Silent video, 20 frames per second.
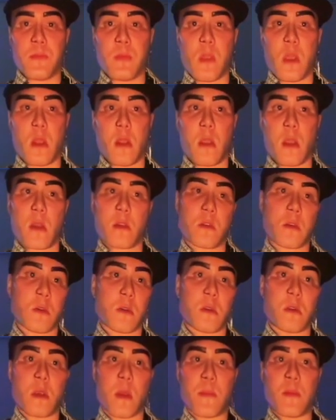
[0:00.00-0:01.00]
And the answer
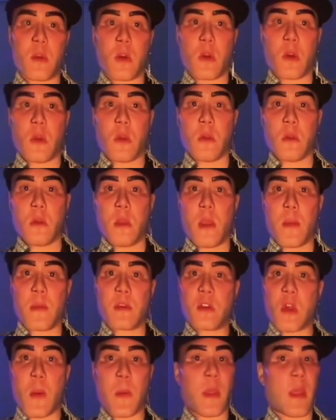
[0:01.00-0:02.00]
is subdural
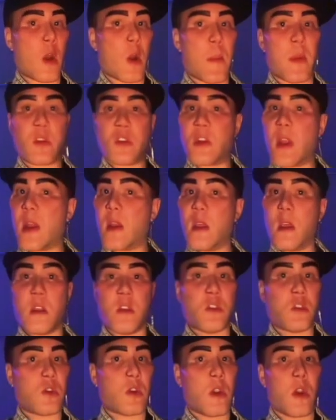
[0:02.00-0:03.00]
hematoma. They don't mention any
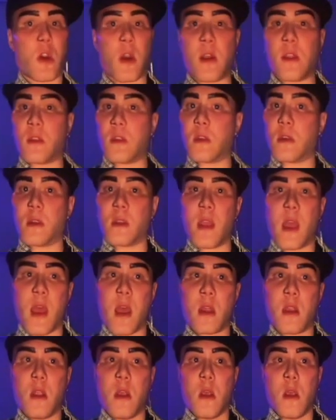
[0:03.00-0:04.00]
injury or anything like
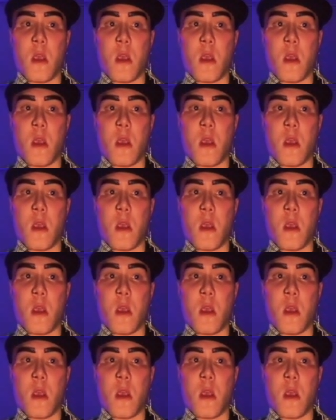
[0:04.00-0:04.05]
that.